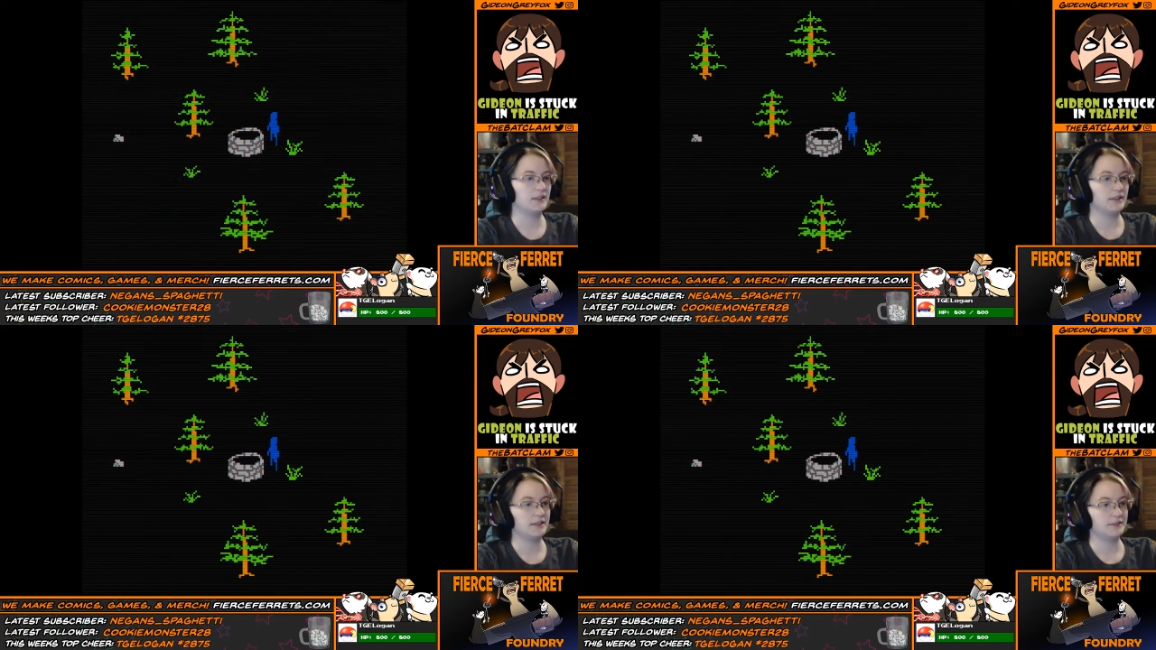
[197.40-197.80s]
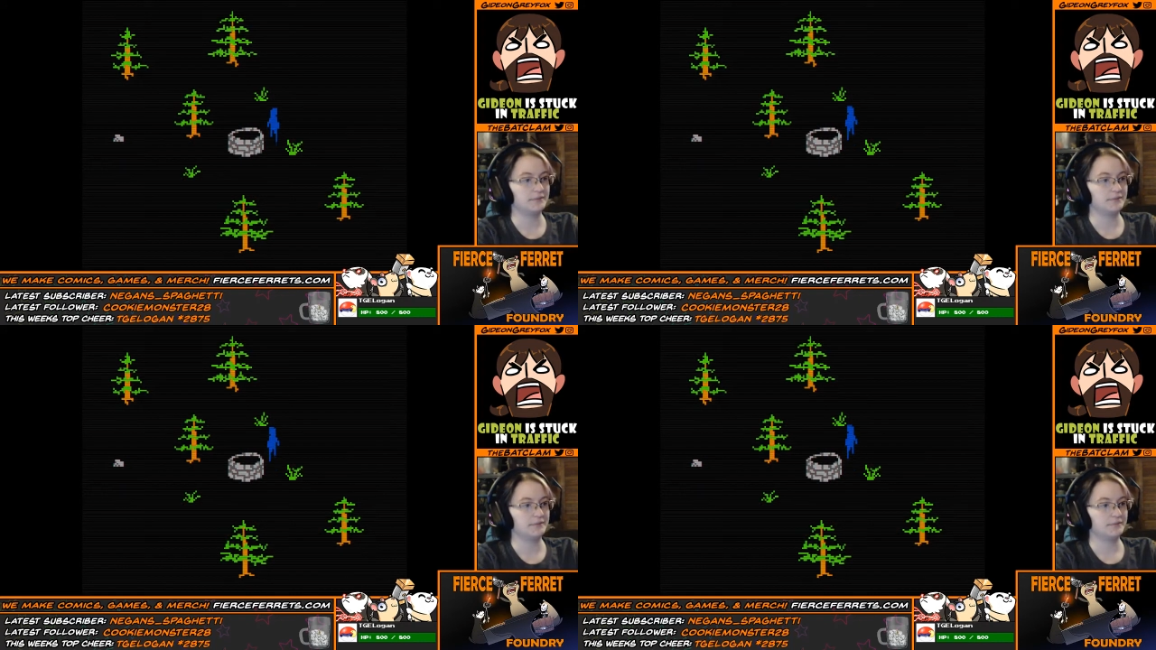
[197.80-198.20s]

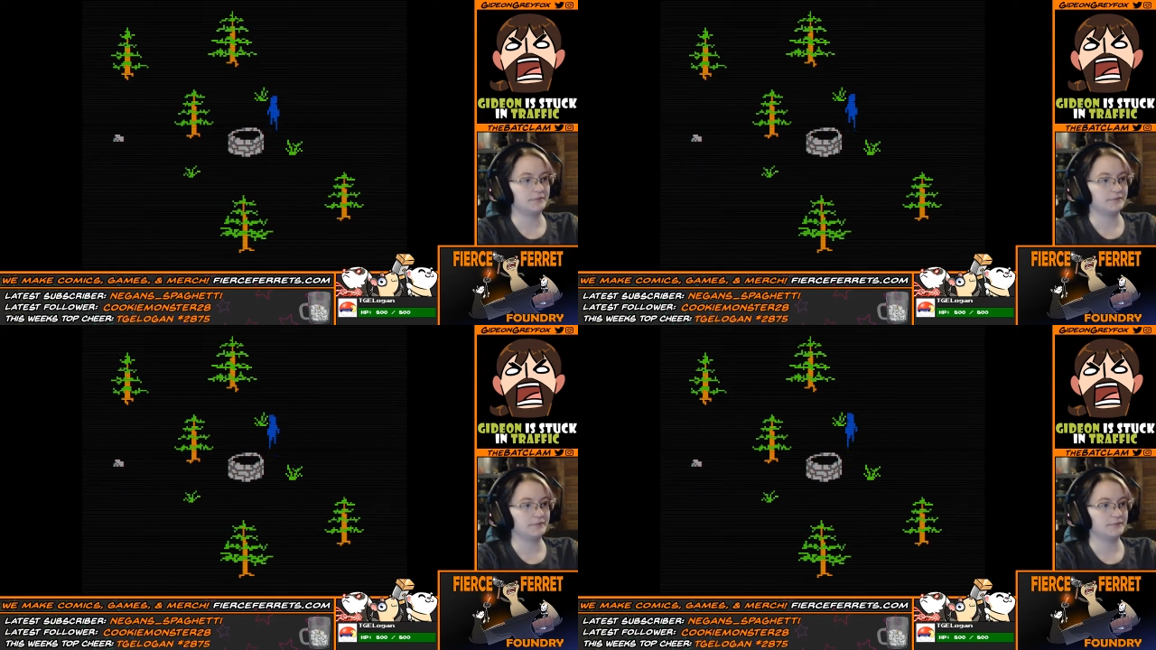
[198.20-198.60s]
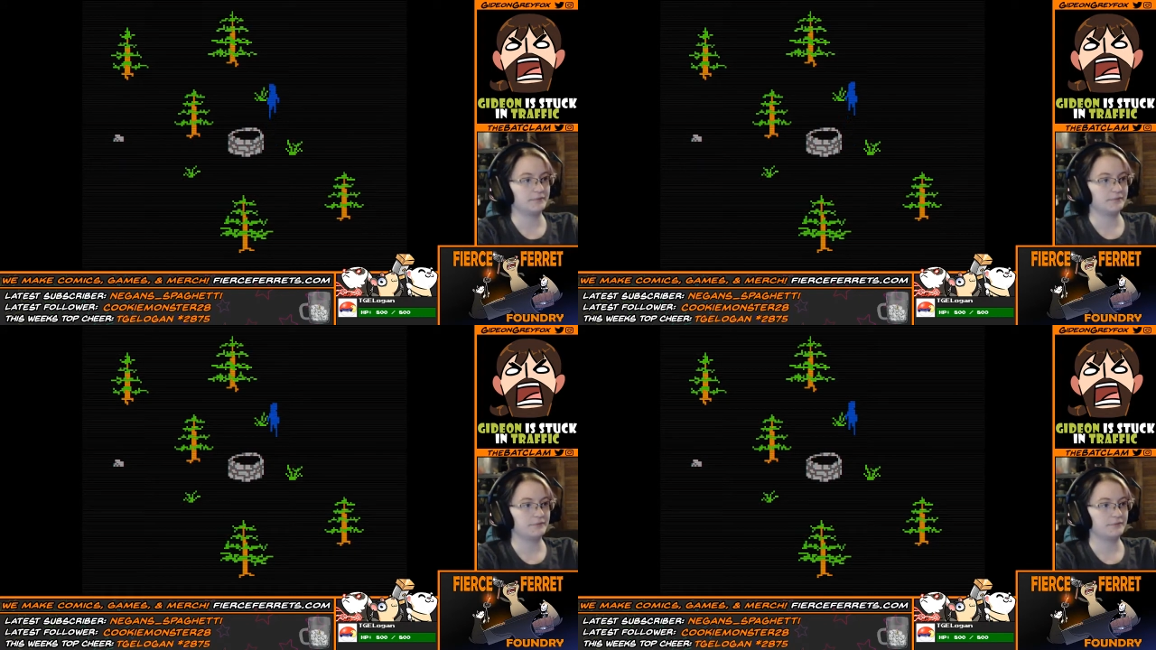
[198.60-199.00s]

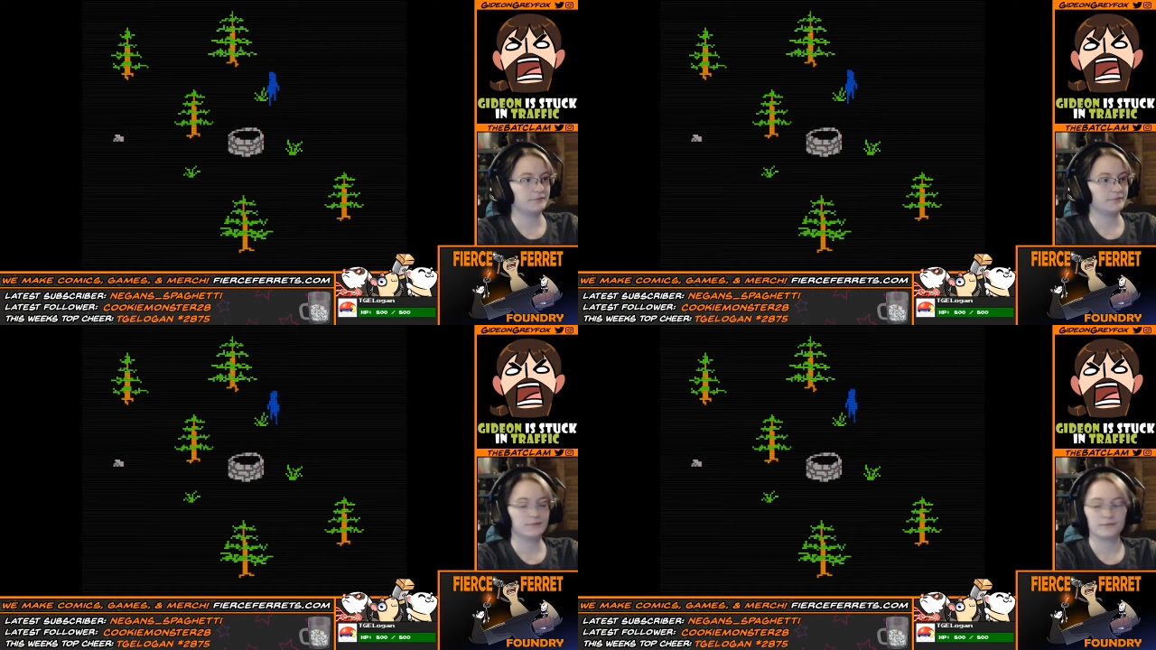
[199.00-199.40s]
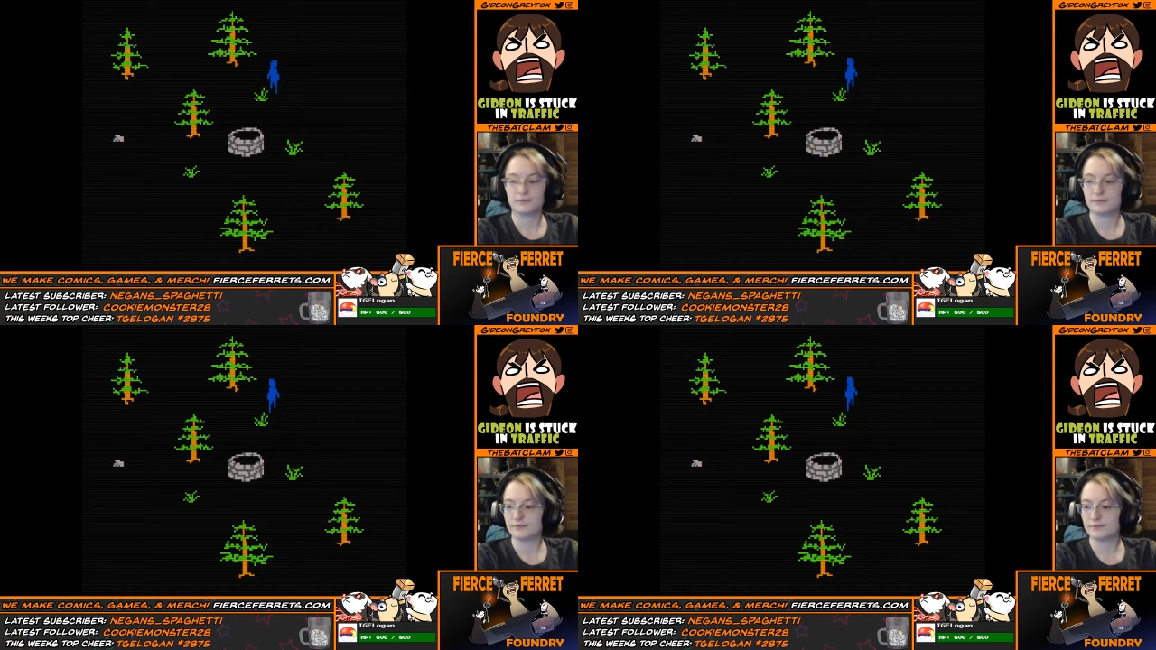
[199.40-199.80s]

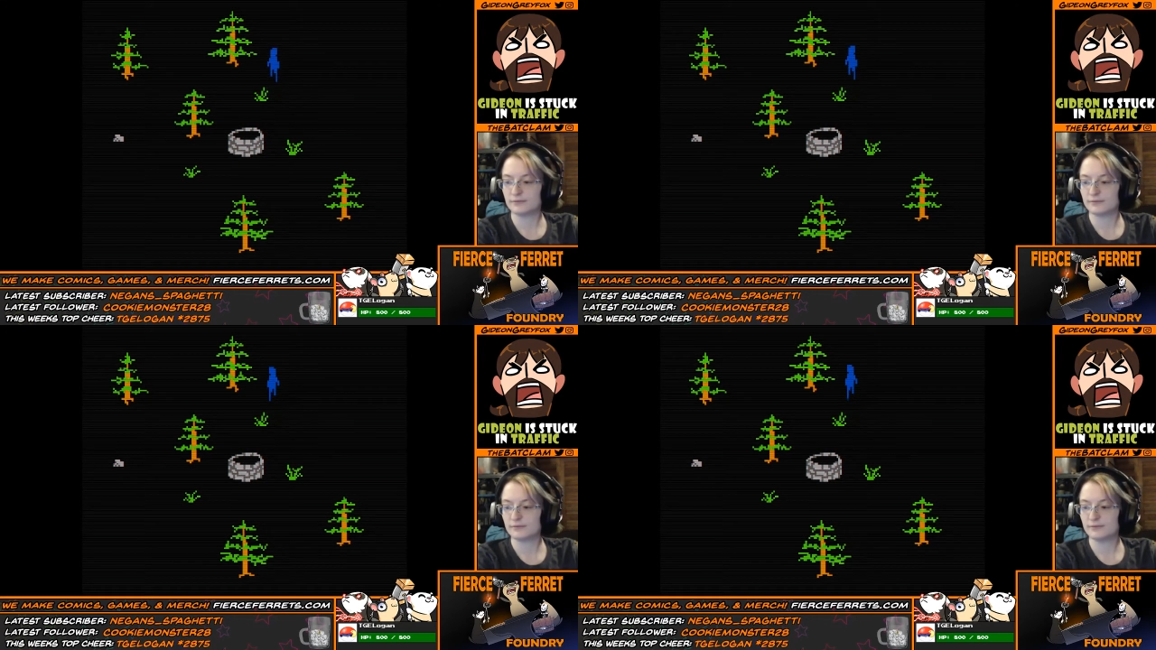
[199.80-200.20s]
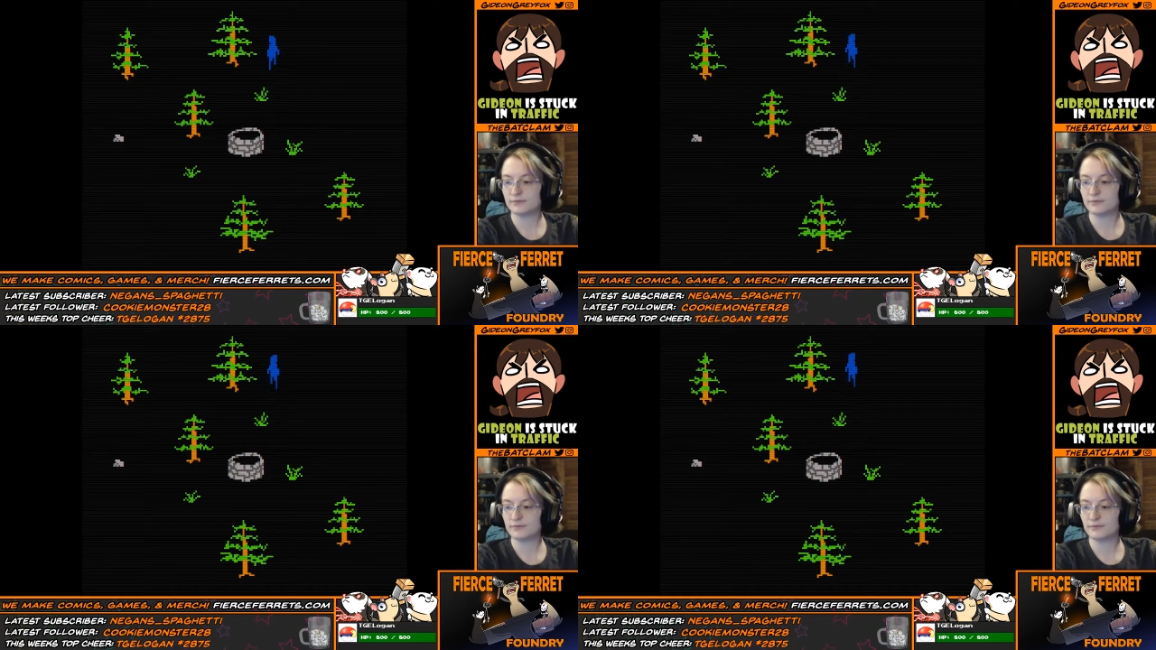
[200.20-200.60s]

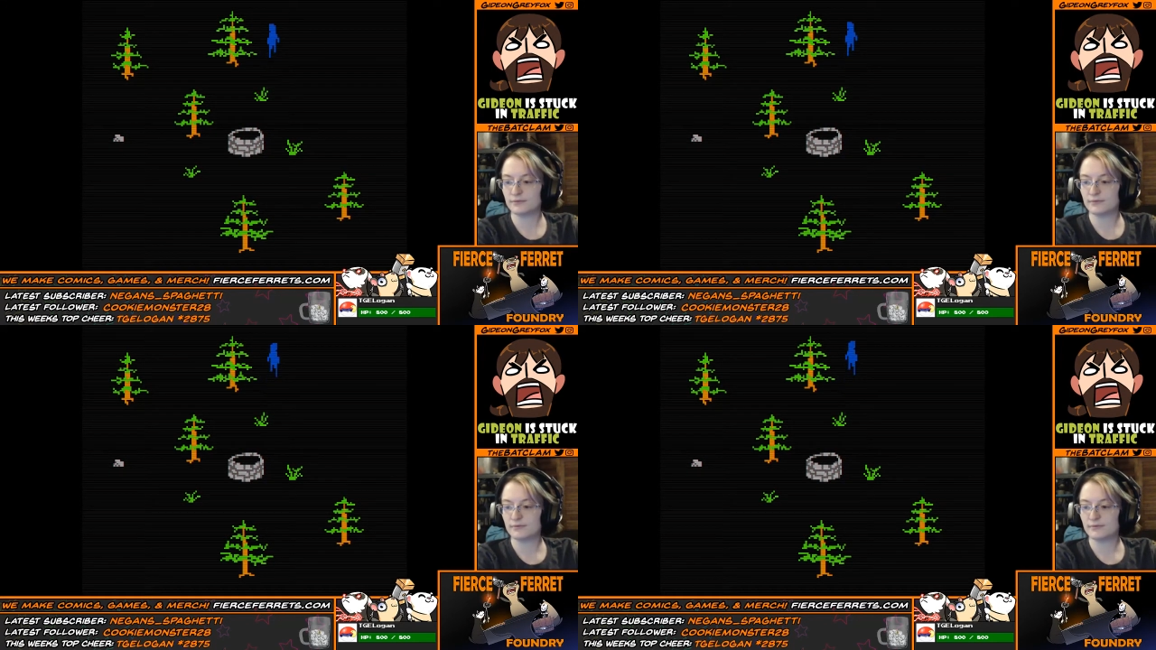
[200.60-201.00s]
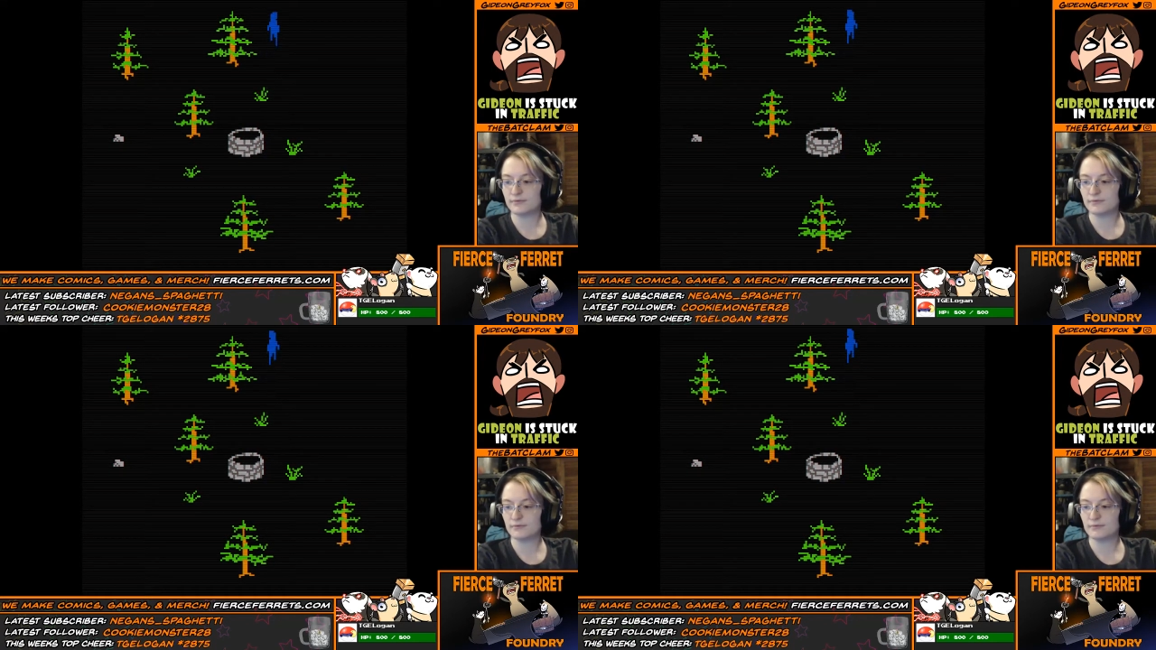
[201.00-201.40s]

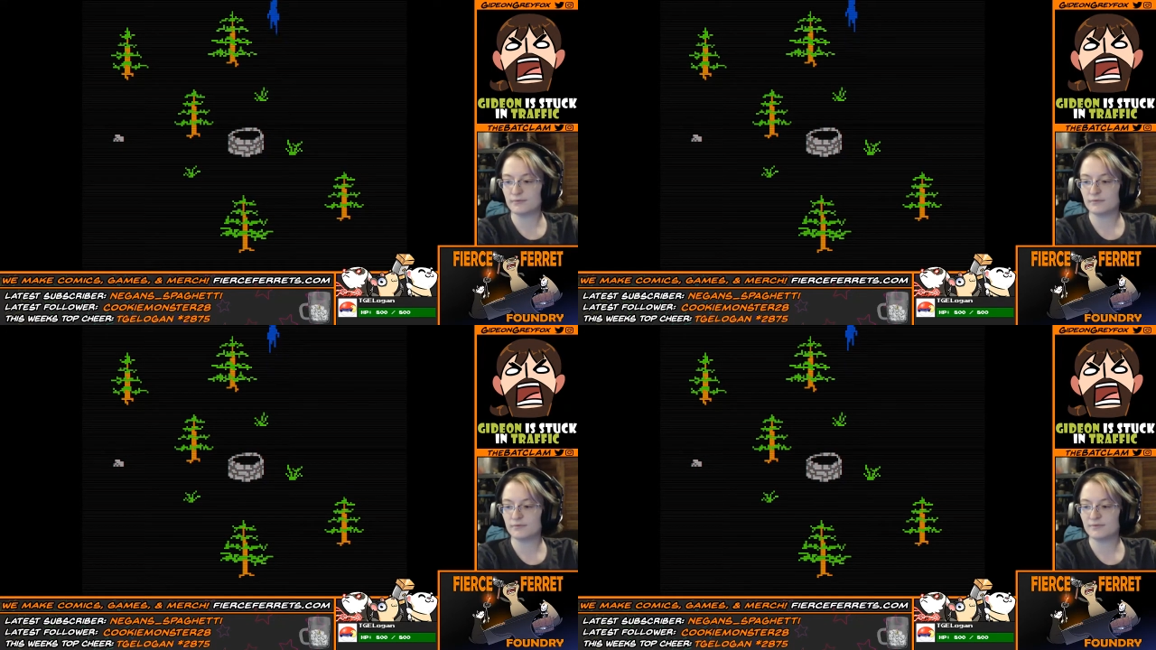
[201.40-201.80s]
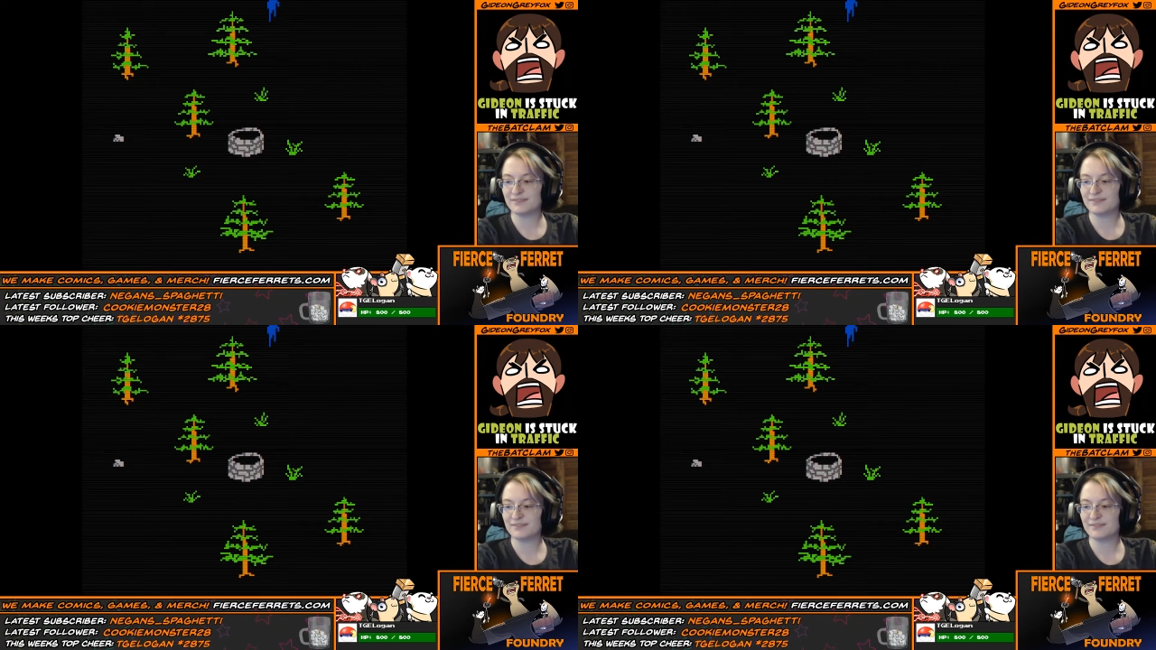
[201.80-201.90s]
[no speech]